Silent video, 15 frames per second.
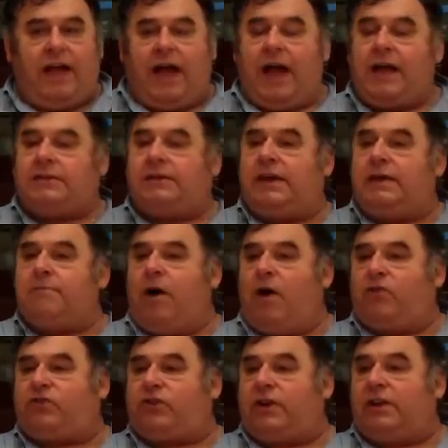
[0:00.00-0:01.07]
And
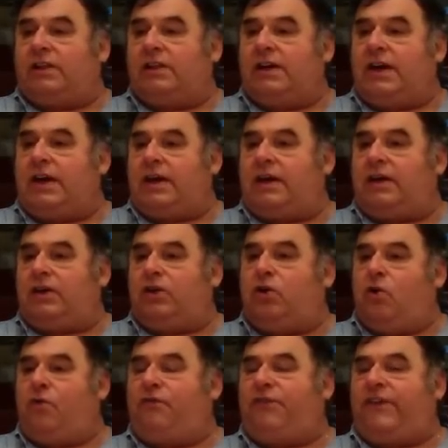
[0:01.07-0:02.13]
emotionally,
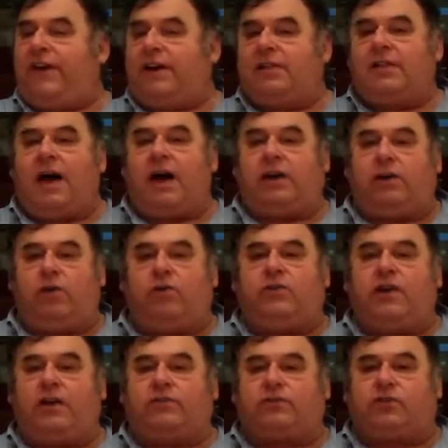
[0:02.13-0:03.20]
you feel like you
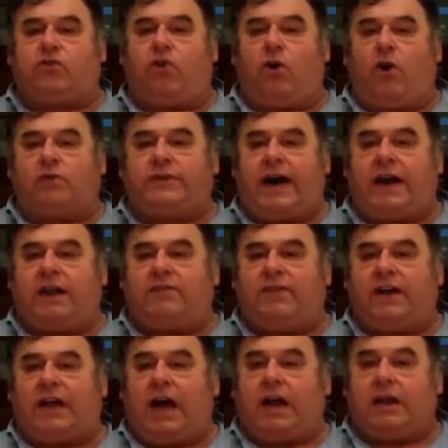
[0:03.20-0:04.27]
just crawled out of
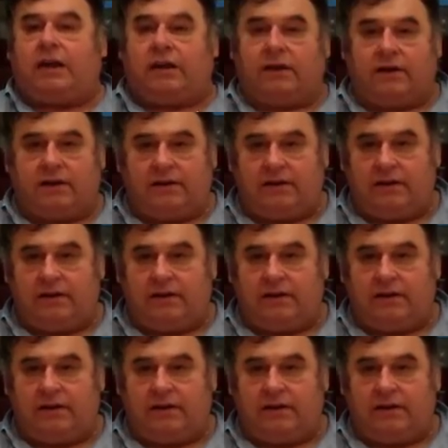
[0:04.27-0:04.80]
a gutter.